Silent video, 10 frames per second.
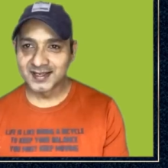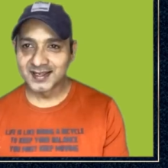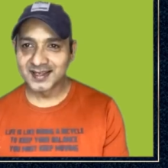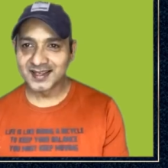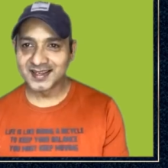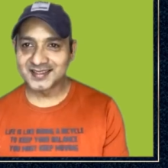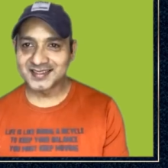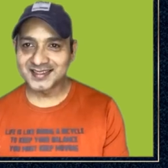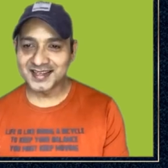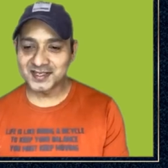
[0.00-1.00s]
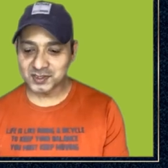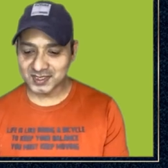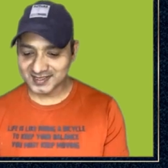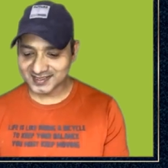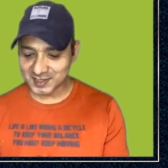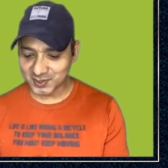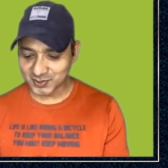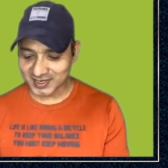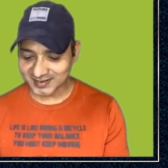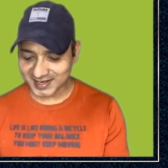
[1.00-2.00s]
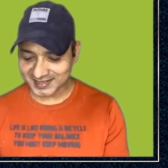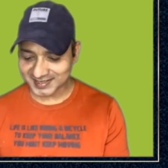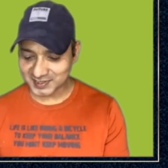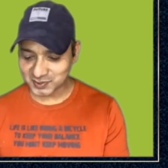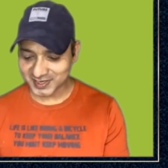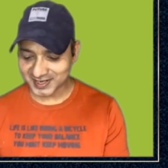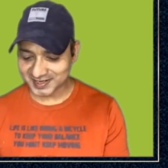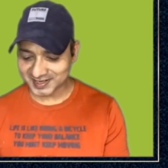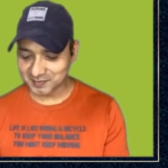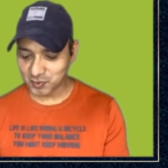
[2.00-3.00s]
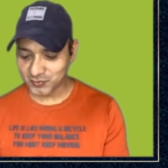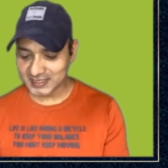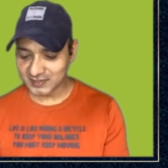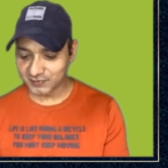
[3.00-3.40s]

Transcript: Great. It's, it's, it's literally writing history in, in more ways than